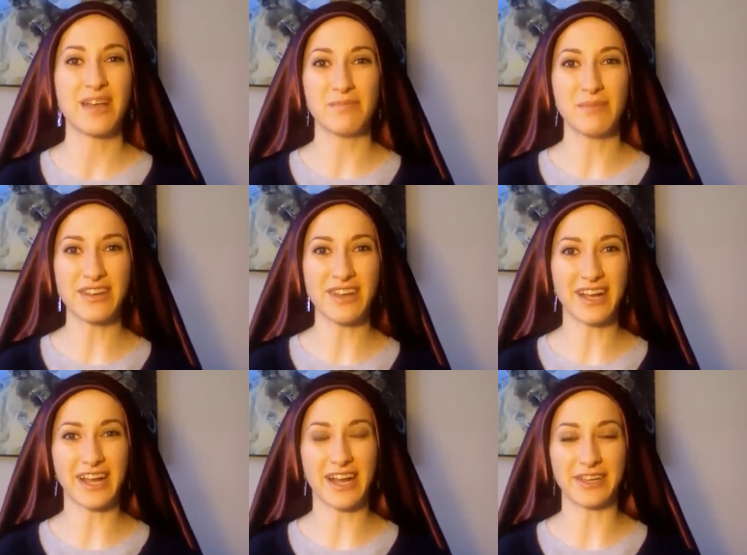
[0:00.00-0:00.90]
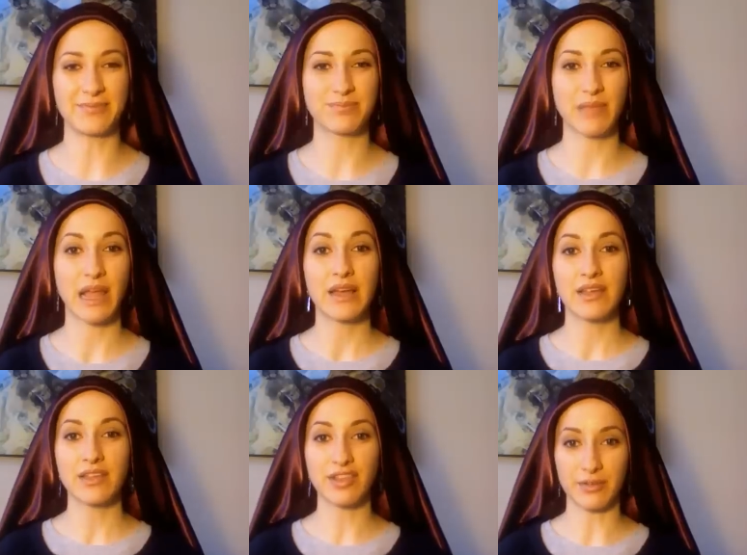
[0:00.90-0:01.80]
might not cut it.
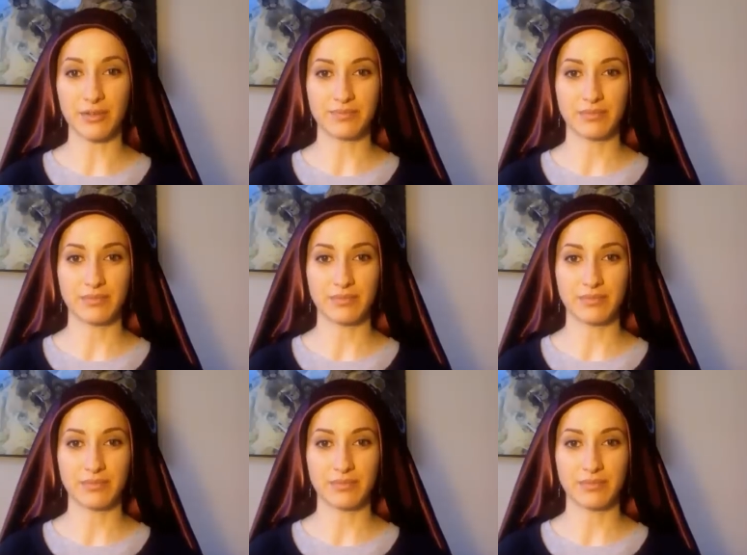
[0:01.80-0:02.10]
So